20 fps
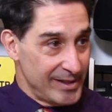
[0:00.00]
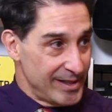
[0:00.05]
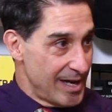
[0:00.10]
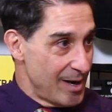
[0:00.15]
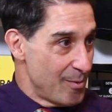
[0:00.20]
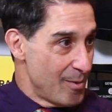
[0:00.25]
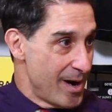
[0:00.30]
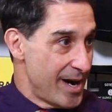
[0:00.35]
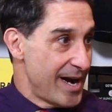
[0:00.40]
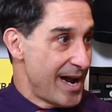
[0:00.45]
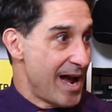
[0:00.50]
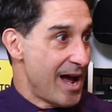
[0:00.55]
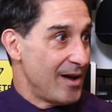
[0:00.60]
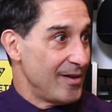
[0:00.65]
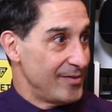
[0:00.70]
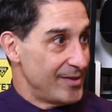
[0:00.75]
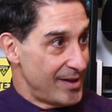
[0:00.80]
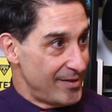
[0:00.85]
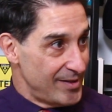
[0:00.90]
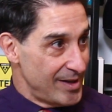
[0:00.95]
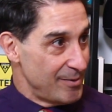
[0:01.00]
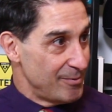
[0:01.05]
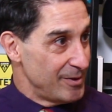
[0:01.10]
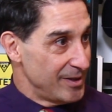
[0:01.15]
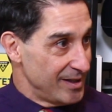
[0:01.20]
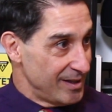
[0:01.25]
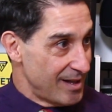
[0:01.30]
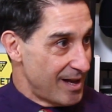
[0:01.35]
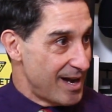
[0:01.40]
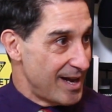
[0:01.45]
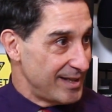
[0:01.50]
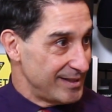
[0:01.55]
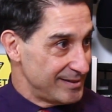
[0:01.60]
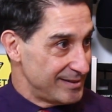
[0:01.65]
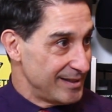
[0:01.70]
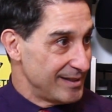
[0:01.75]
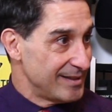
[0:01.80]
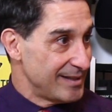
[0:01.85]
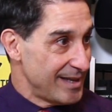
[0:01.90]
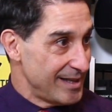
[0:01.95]
They went out and then they
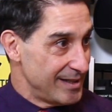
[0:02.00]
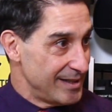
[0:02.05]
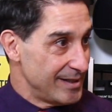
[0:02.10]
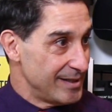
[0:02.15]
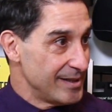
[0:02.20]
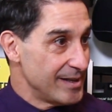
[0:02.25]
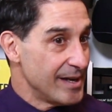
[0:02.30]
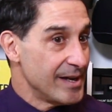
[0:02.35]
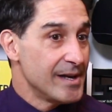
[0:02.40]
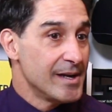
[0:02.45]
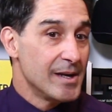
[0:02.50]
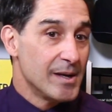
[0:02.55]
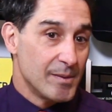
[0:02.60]
realized that they didn't.